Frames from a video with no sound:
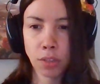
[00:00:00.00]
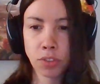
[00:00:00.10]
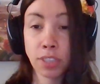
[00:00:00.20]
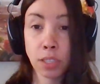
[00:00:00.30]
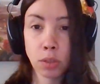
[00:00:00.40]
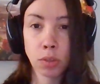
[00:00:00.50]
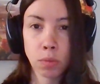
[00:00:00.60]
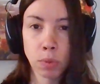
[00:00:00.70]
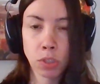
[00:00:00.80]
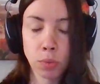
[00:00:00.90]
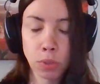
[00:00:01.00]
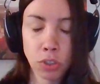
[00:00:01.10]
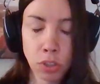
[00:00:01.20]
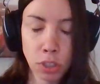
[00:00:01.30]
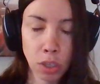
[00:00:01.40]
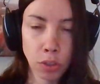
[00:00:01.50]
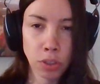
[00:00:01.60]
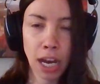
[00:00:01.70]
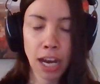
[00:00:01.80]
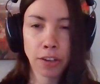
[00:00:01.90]
steel, which you know,
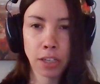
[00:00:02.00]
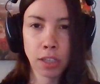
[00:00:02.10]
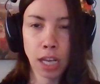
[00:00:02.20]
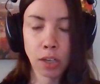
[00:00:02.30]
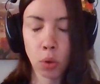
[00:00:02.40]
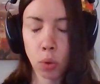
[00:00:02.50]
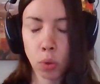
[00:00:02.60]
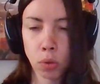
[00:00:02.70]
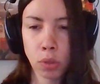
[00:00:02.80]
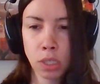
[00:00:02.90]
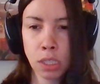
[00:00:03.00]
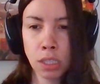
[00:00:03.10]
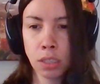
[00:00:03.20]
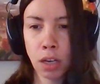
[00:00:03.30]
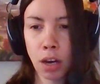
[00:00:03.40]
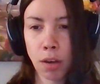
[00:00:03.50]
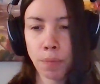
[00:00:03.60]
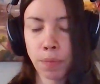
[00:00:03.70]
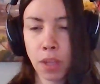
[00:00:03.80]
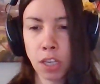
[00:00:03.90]
iron and coal.
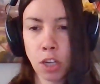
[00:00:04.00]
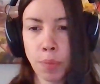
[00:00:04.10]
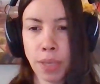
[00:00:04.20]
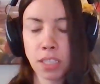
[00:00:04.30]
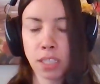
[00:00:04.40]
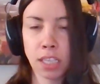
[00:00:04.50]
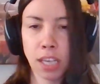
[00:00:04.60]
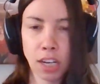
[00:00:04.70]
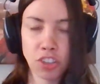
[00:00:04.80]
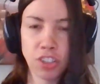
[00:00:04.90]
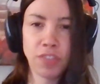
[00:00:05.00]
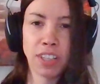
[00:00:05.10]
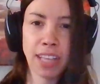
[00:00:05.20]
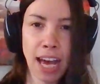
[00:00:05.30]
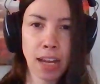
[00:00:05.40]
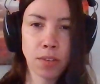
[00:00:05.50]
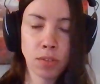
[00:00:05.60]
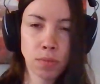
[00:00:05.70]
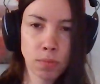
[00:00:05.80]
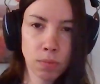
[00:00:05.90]
You're basically kind of shifting that.
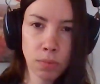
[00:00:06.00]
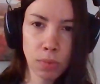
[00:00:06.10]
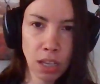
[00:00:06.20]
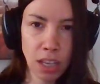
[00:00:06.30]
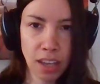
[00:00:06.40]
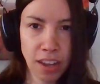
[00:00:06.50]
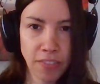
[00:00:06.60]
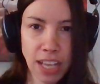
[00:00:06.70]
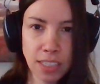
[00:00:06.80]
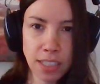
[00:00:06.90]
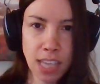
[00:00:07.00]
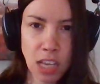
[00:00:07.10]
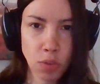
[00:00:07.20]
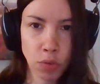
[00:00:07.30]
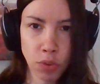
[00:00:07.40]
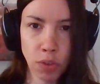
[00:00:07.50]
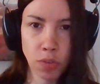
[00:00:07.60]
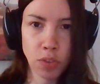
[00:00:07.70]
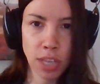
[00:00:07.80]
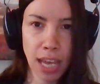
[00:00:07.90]
If that's successful,
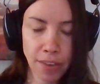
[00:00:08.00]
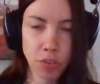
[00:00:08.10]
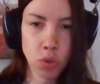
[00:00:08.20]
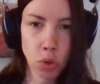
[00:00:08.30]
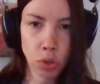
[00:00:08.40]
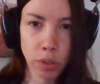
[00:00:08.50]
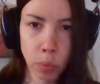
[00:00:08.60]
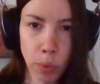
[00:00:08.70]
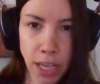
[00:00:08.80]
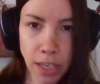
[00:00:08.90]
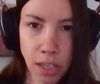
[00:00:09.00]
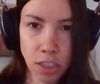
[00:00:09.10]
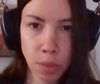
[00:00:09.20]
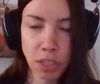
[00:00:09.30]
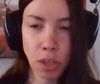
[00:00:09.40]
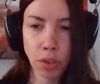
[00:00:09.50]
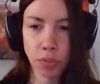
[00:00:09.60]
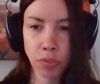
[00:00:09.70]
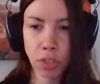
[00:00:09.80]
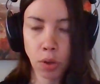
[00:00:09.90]
if you say have solar and wind and some of these
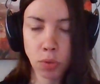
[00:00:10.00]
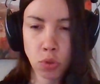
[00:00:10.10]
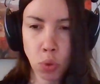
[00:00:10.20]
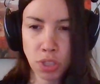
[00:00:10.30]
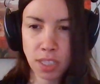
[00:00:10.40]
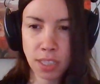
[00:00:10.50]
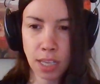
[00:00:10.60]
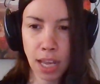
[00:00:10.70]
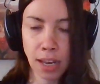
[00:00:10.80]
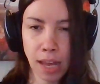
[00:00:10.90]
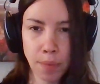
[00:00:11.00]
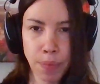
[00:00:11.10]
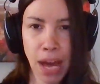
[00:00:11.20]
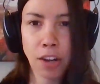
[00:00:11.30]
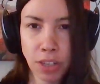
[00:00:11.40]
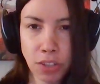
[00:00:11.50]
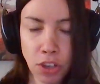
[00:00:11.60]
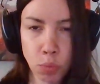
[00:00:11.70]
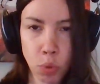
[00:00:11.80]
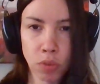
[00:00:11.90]
other, you know, sources and
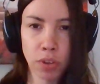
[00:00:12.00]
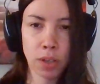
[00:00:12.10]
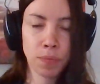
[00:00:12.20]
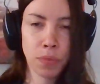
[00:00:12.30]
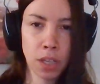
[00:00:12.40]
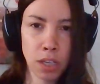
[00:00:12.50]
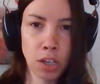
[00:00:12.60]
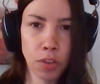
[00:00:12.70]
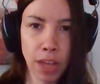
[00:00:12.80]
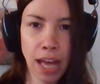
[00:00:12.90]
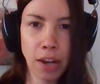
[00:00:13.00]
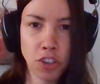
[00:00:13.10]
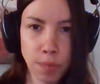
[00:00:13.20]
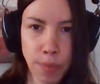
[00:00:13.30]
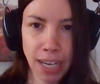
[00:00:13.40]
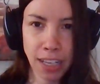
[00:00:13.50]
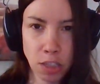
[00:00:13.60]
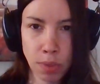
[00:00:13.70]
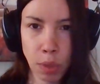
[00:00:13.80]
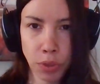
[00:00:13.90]
batteries as more of a, you know, the energy
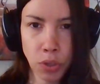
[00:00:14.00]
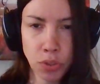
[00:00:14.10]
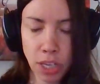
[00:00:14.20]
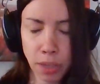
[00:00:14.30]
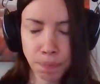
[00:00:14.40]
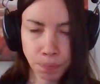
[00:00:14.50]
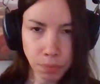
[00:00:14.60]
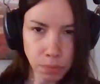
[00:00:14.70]
mechanism that we're using,